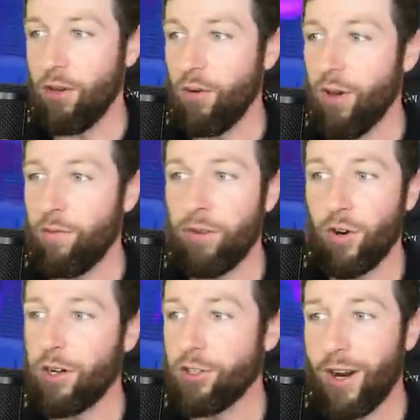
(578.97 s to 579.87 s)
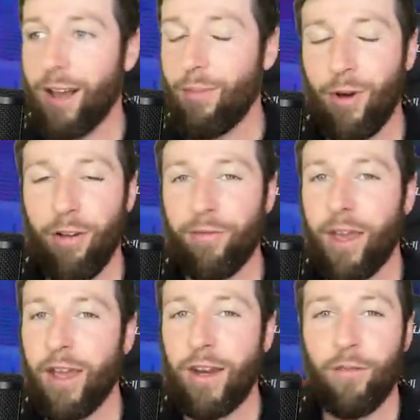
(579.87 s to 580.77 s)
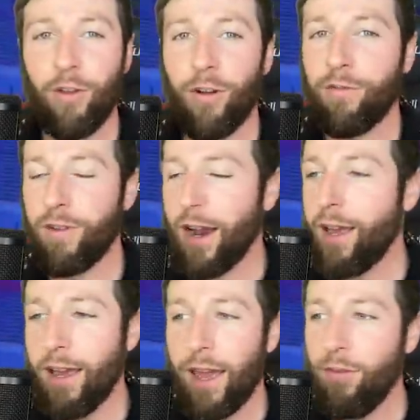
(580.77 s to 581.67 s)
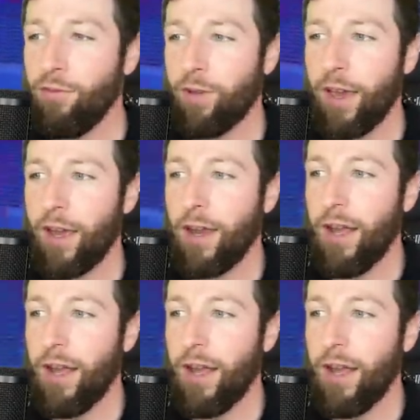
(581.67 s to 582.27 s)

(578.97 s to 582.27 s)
you. If you're a Dragon Ball fan, if you're a fighting game fan,